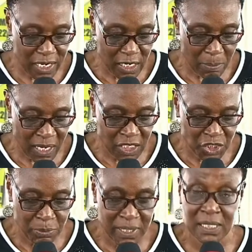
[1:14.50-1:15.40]
any
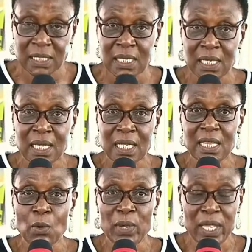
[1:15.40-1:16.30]
punishment
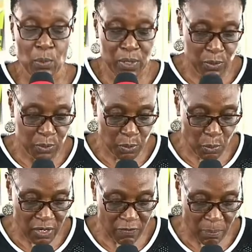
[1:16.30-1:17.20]
the way we used to
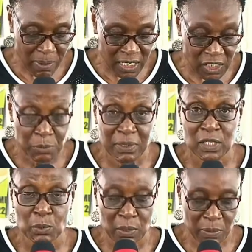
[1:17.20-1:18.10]
wait for
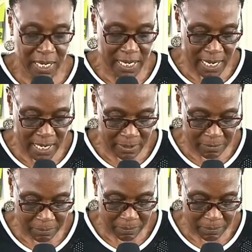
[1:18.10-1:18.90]
punishment when we are young.